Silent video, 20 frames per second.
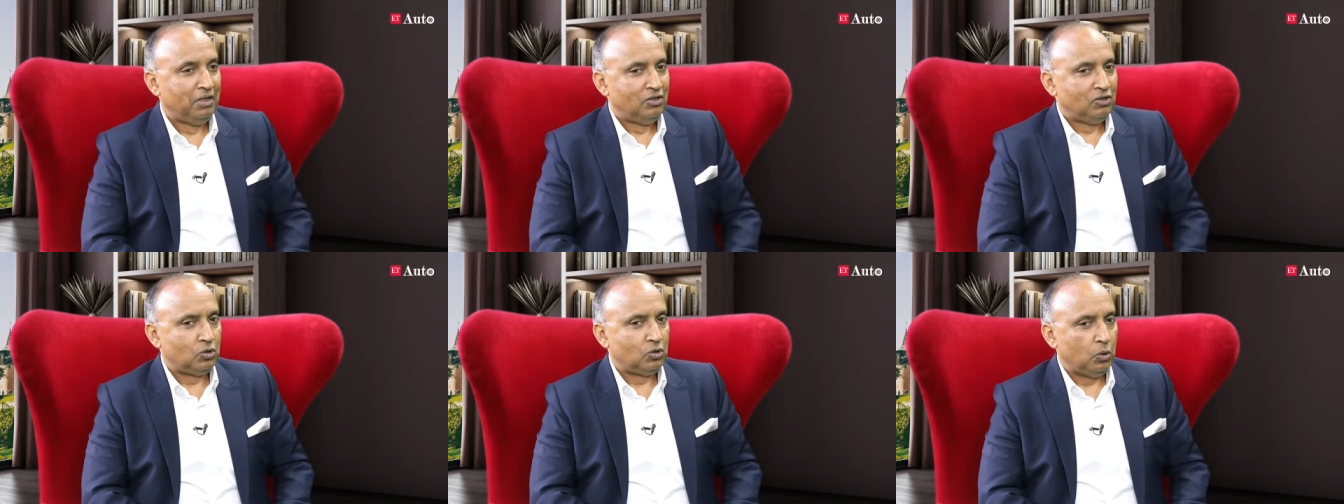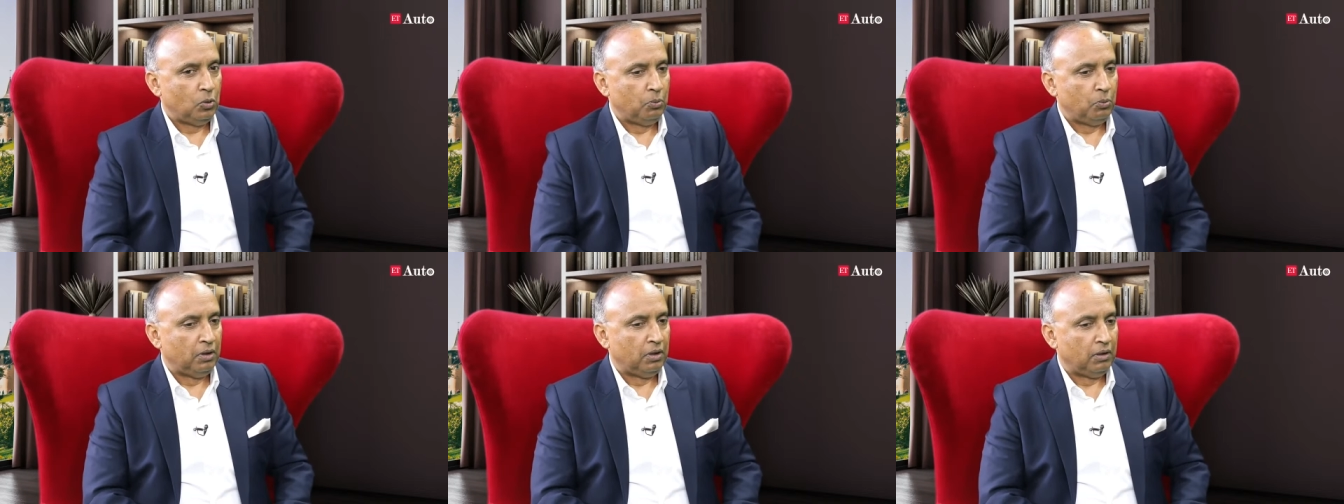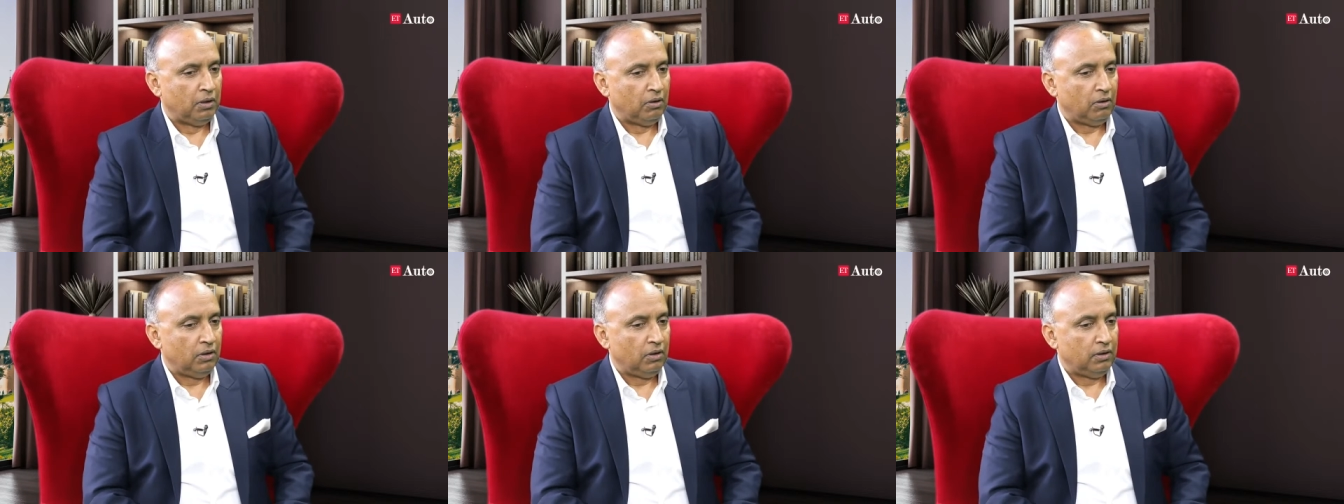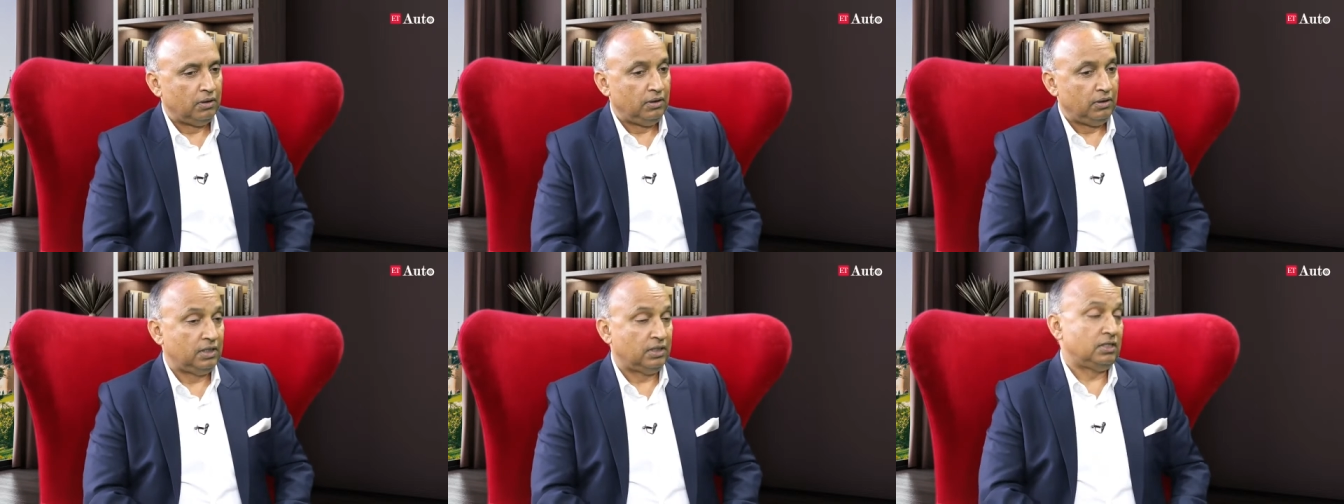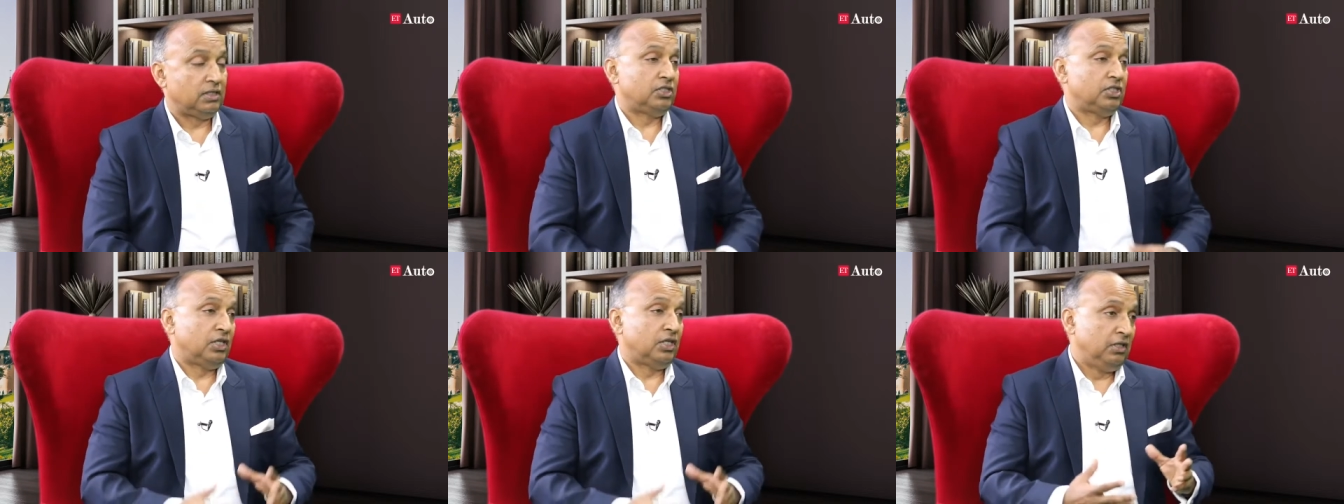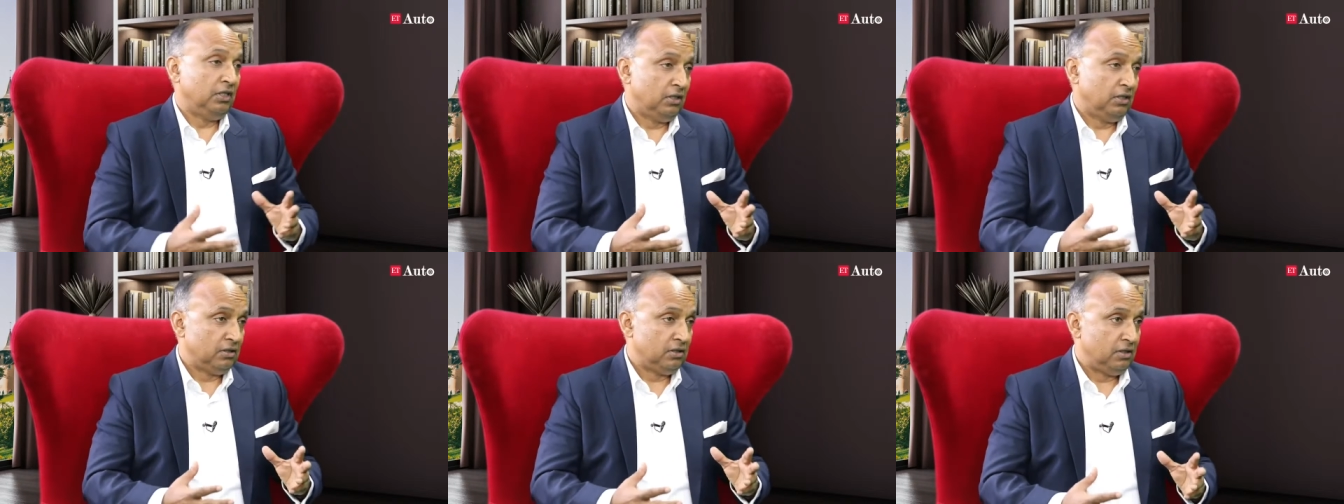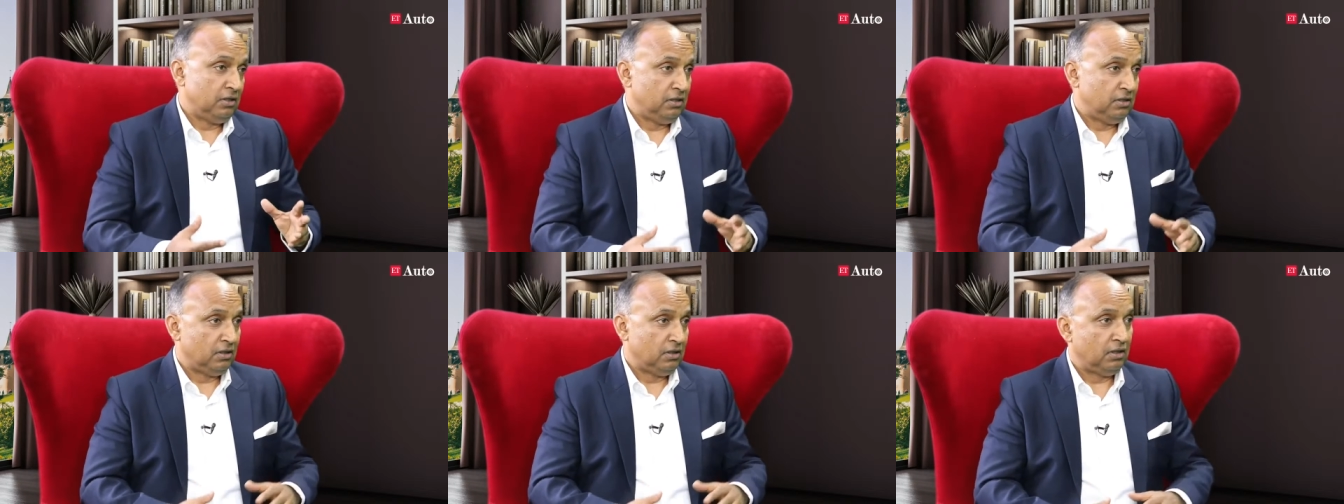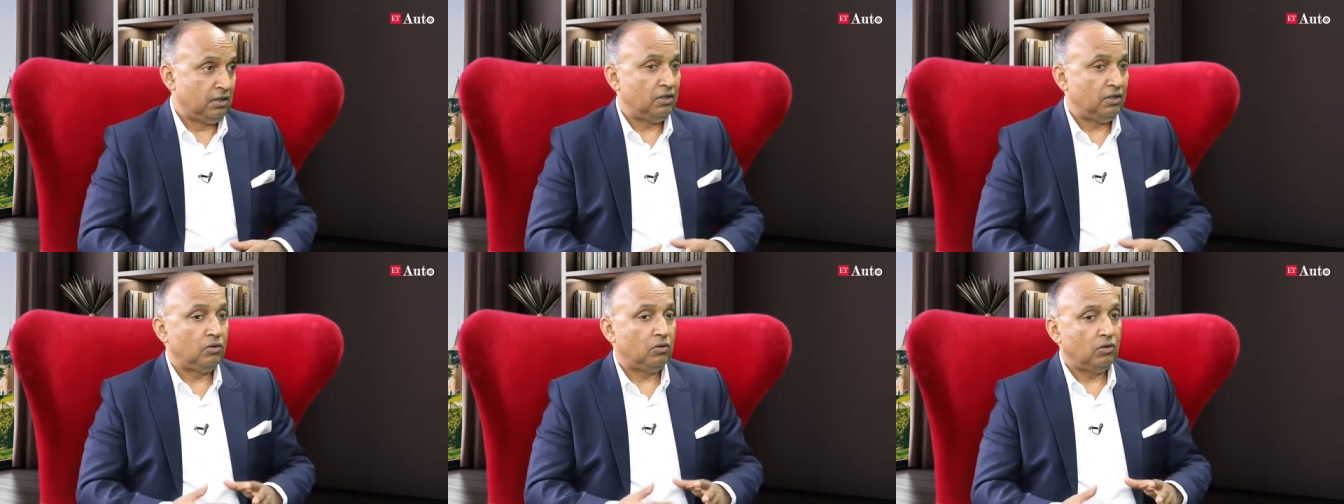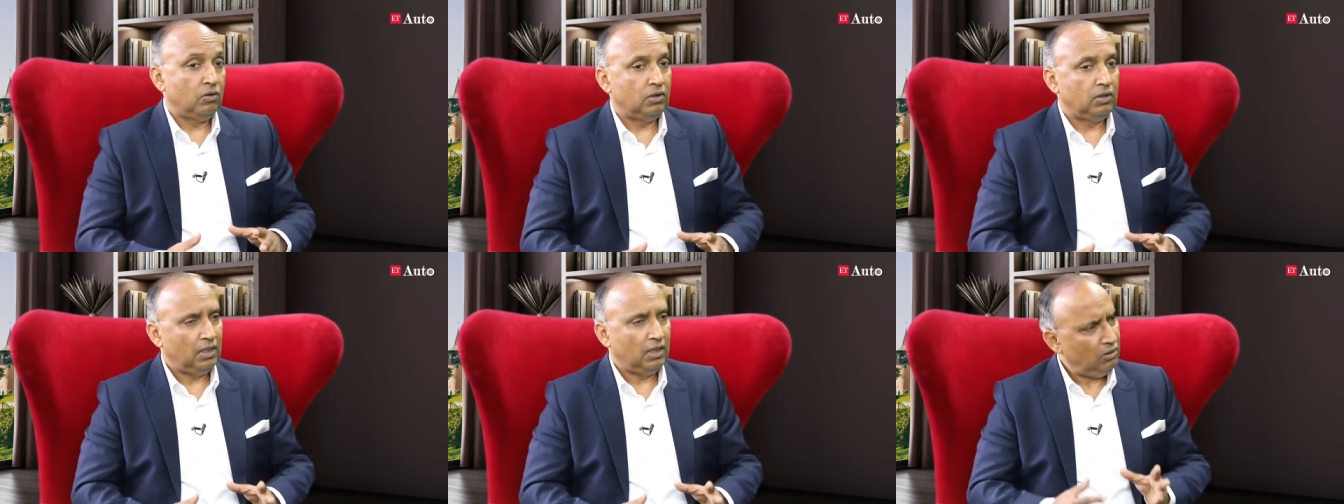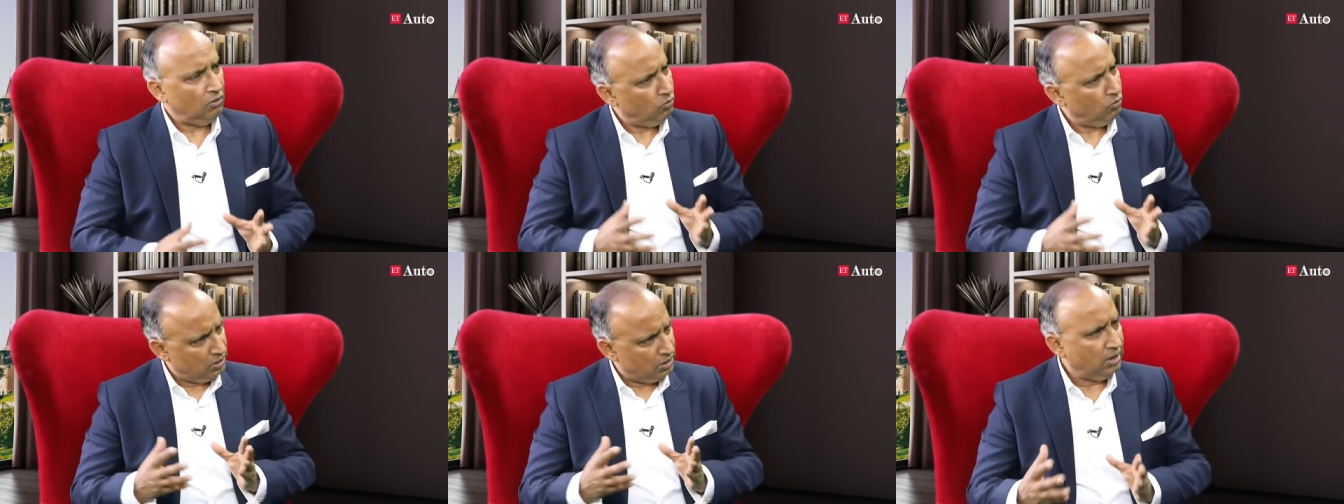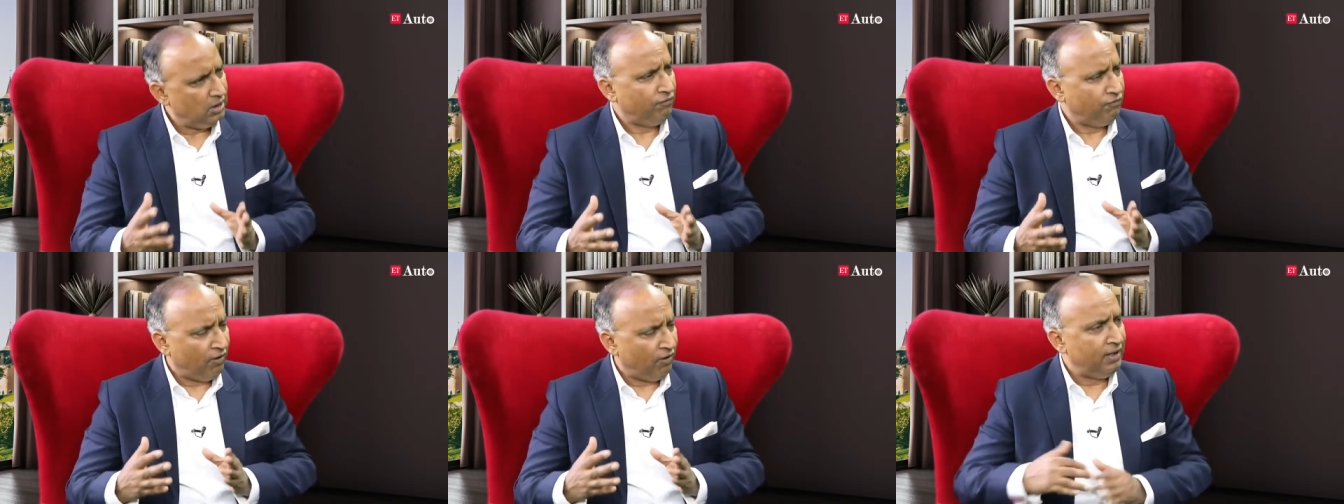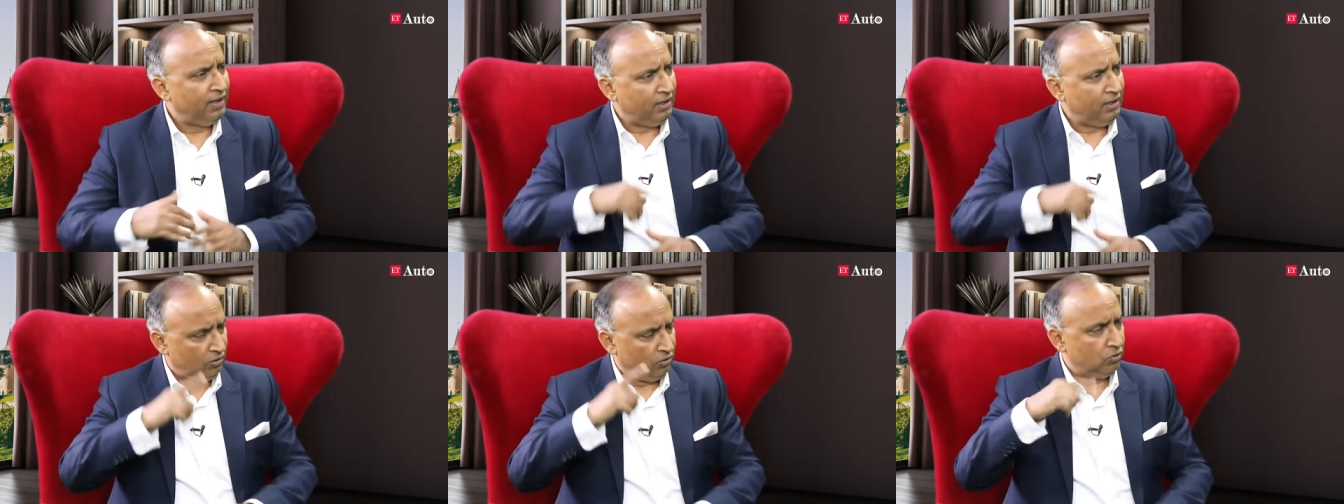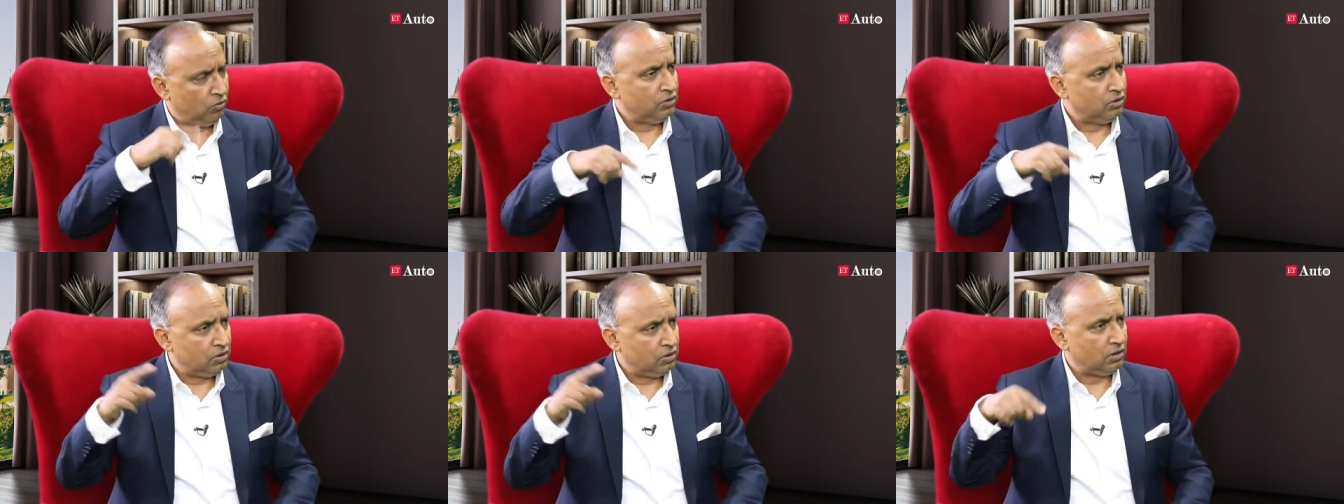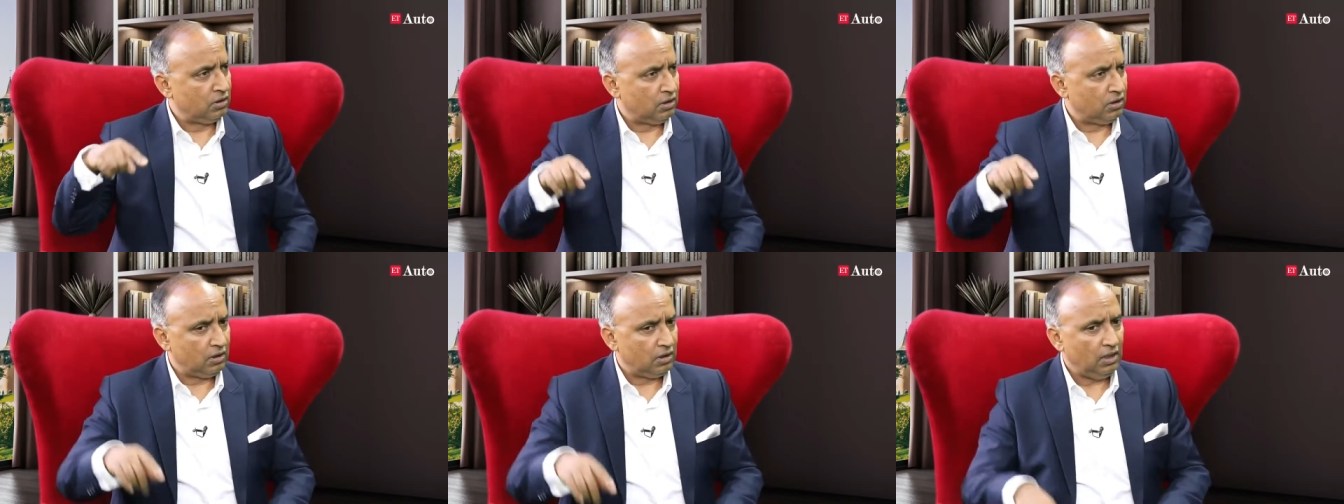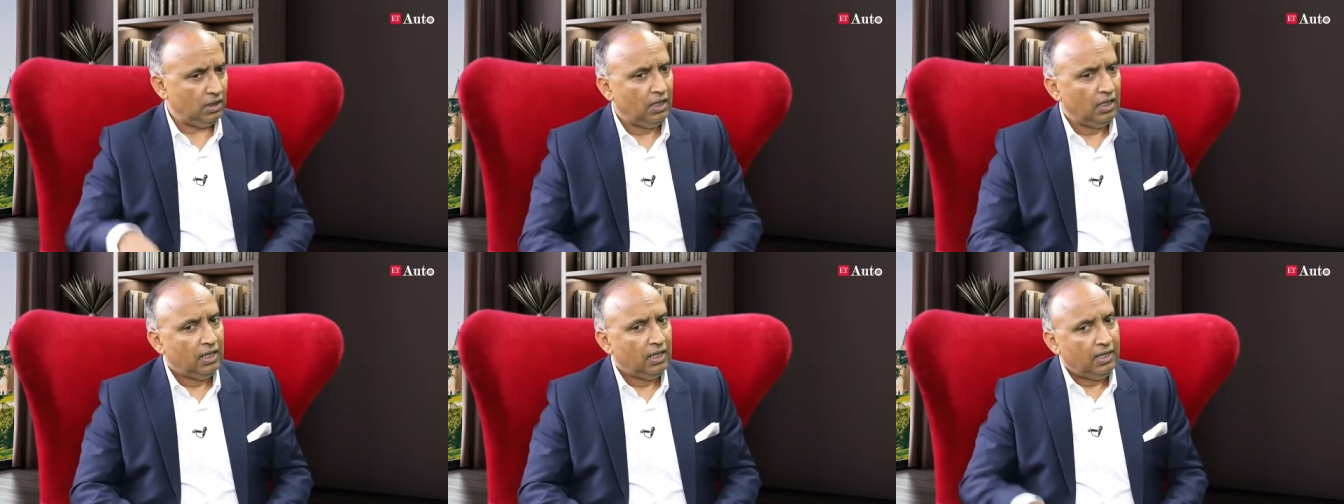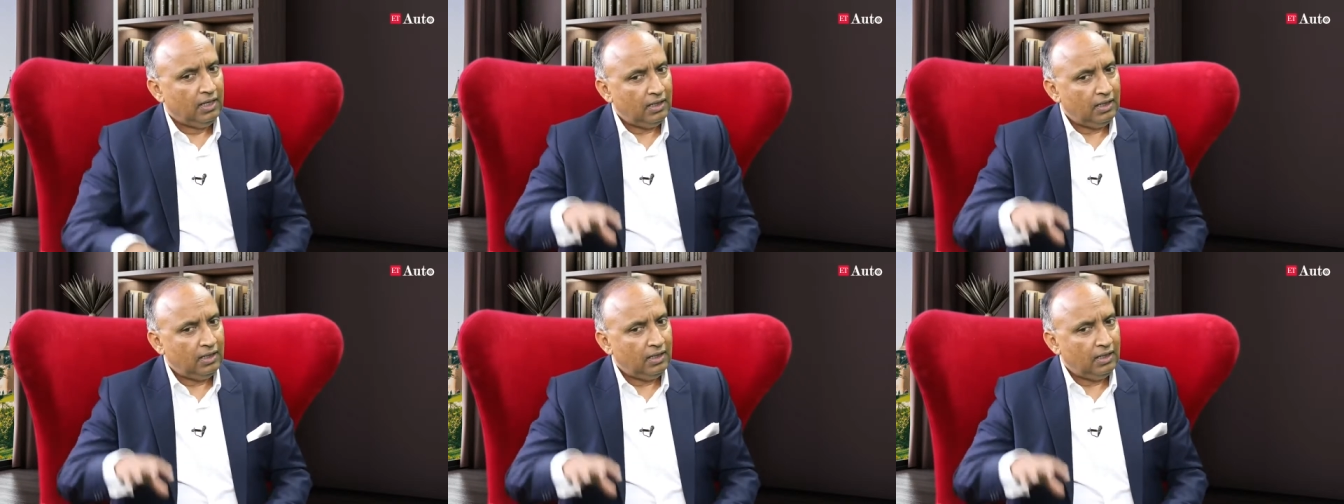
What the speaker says: so just a shadi ka season and that you still find those things.